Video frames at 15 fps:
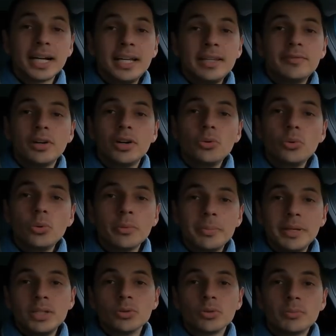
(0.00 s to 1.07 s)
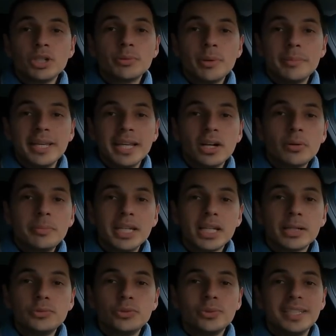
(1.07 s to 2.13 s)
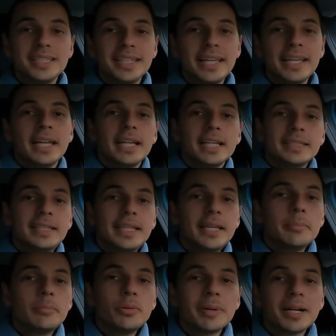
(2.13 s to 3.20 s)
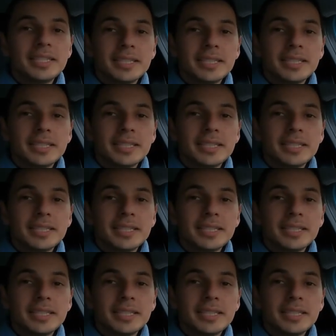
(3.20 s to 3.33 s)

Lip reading: or B. So I put it in B. Like I was saying,